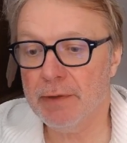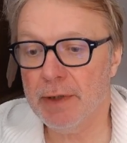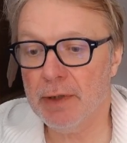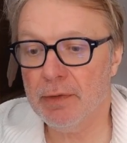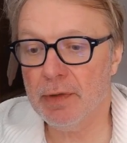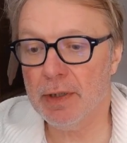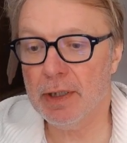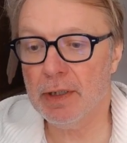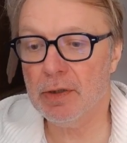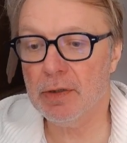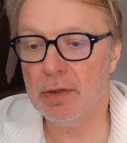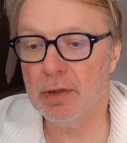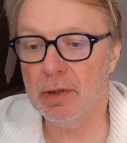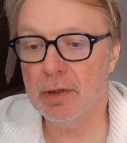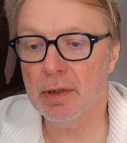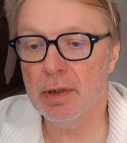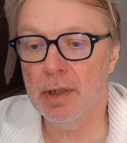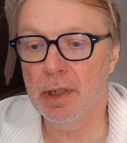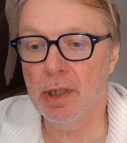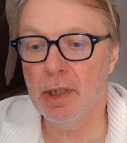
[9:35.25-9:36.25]

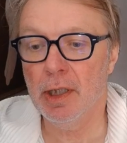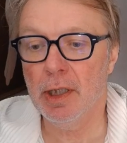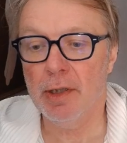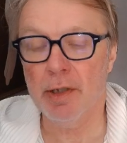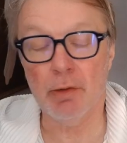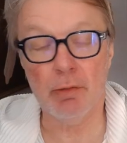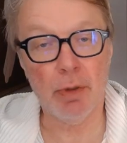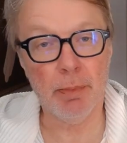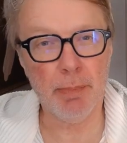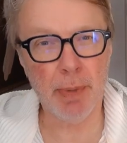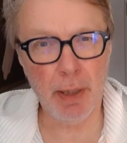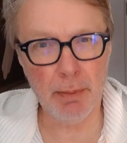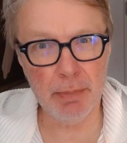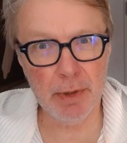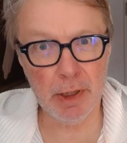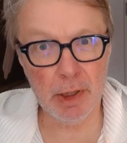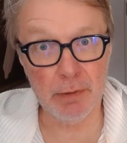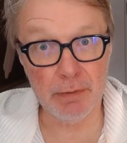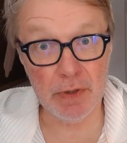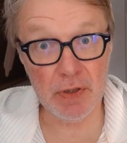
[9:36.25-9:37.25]
Foundation, the
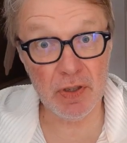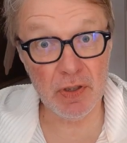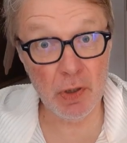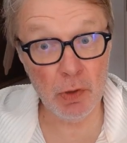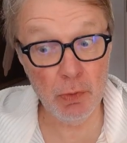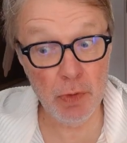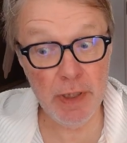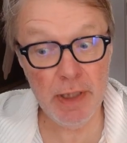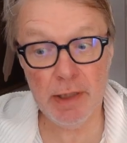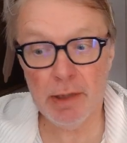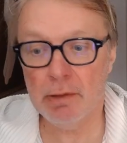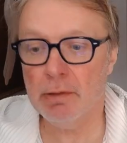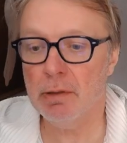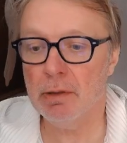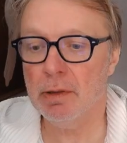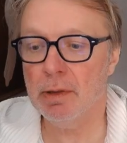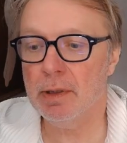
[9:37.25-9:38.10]
Republic of Estonia,